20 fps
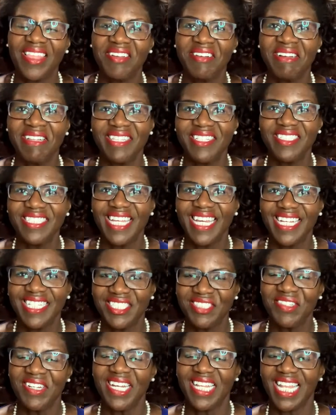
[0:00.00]
They're at their
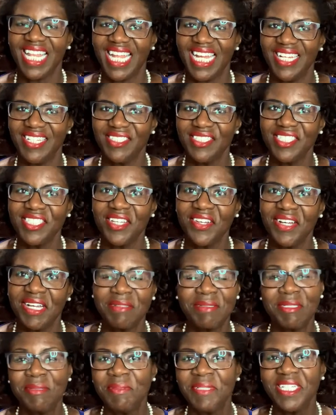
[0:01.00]
dad's right now, so
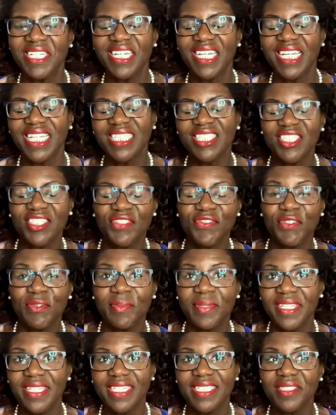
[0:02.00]
I'm going to be cooking just for
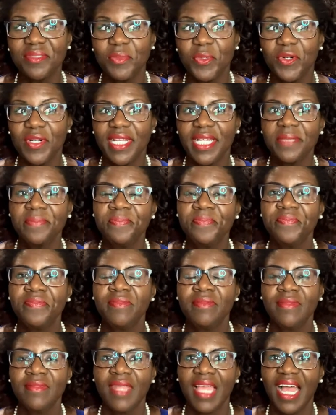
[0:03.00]
me this morning.
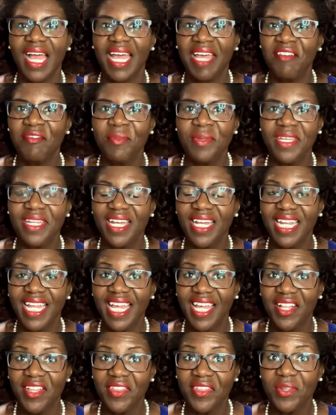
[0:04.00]
I have been on
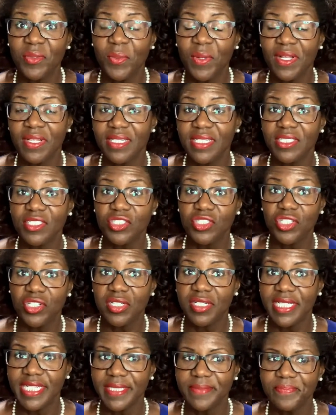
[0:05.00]
a health and wellness
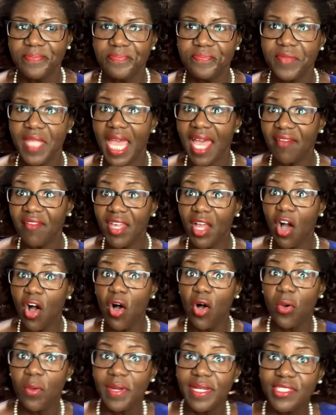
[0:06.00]
journey, having
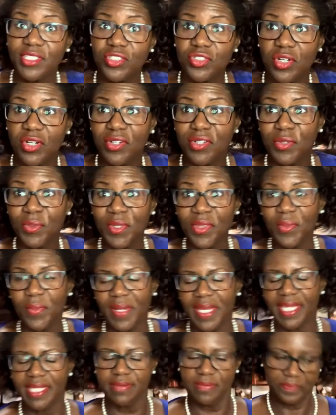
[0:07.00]
always struggled with
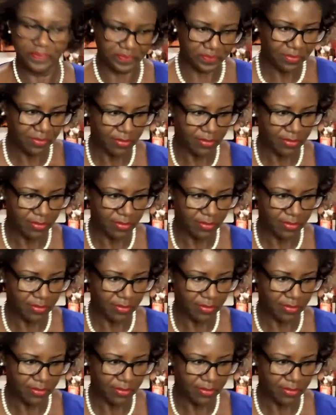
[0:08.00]
weight.